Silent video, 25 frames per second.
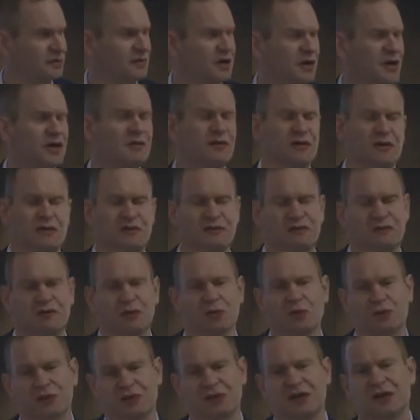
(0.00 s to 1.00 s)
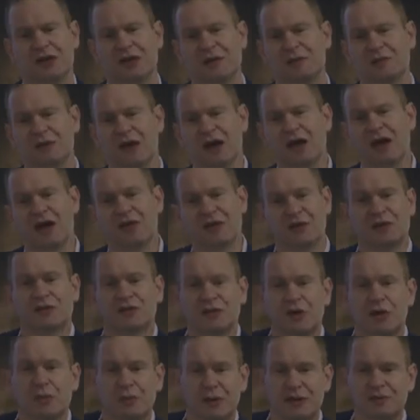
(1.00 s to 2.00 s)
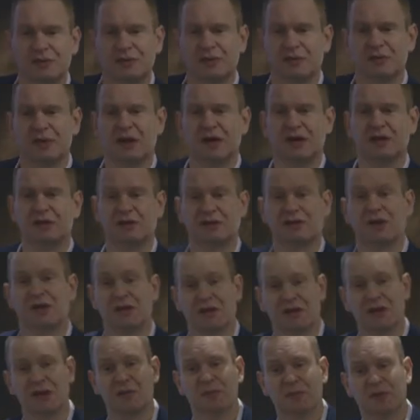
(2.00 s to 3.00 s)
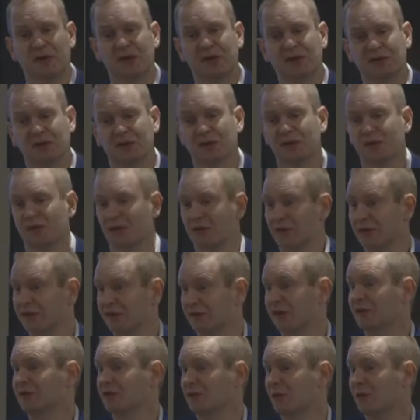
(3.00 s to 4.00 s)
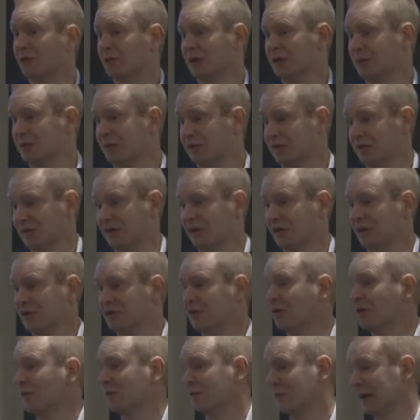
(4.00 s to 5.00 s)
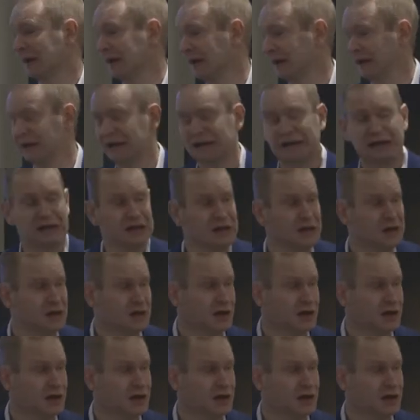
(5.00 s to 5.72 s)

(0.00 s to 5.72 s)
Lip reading: over 40 other top-level domains for other companies. So we run things like .bbc, .bentley,